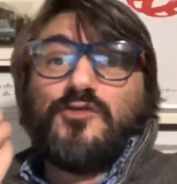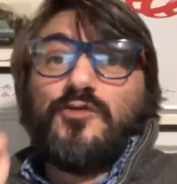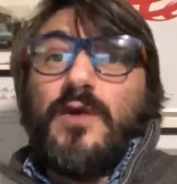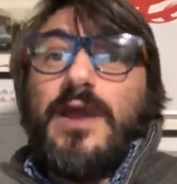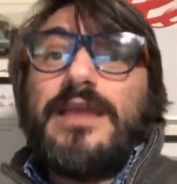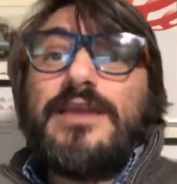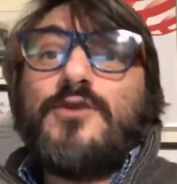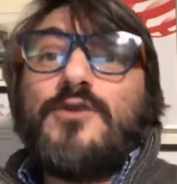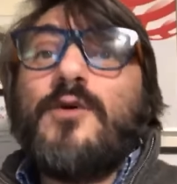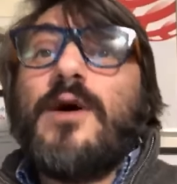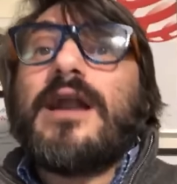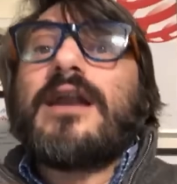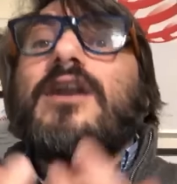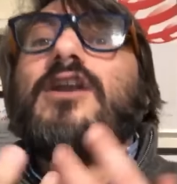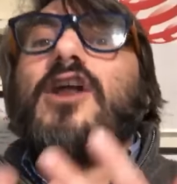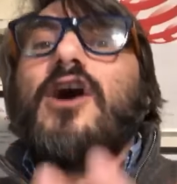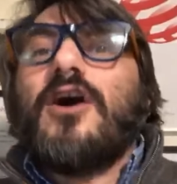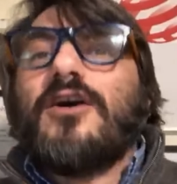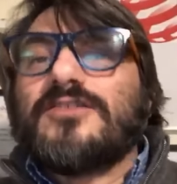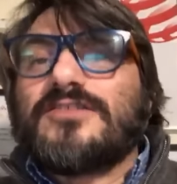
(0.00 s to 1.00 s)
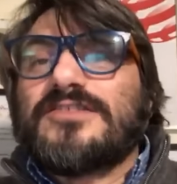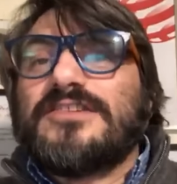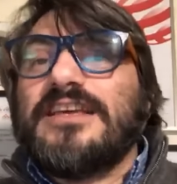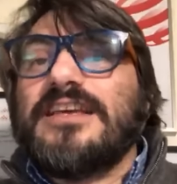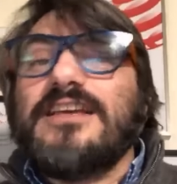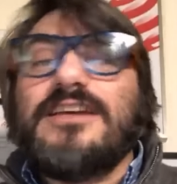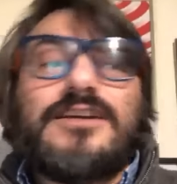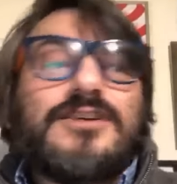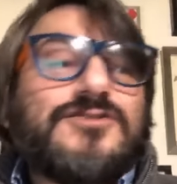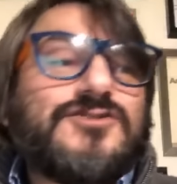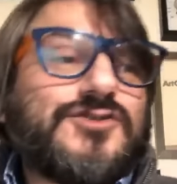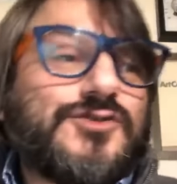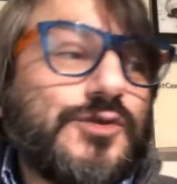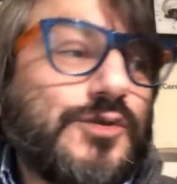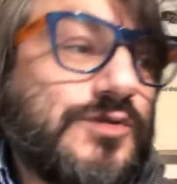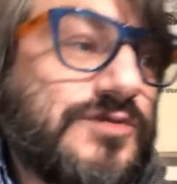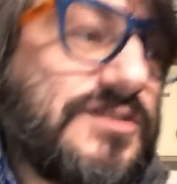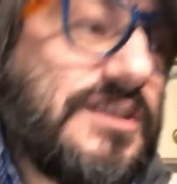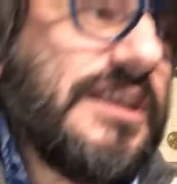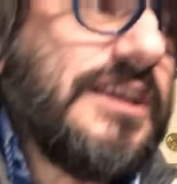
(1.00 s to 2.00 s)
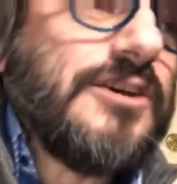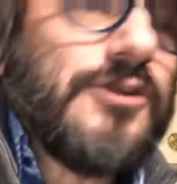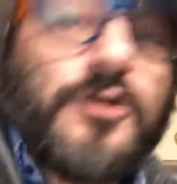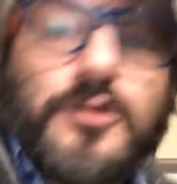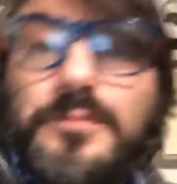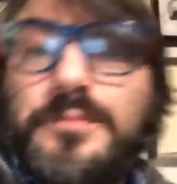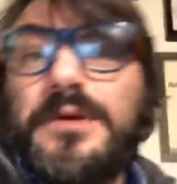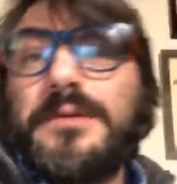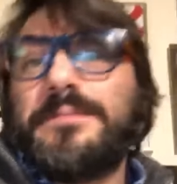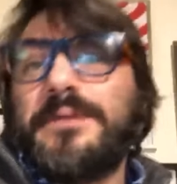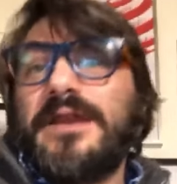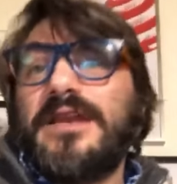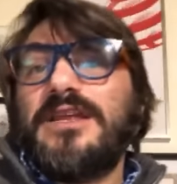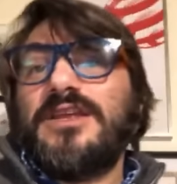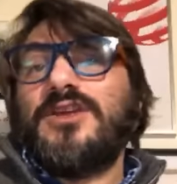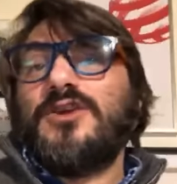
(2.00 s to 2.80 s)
when you are lost in choosing or preparing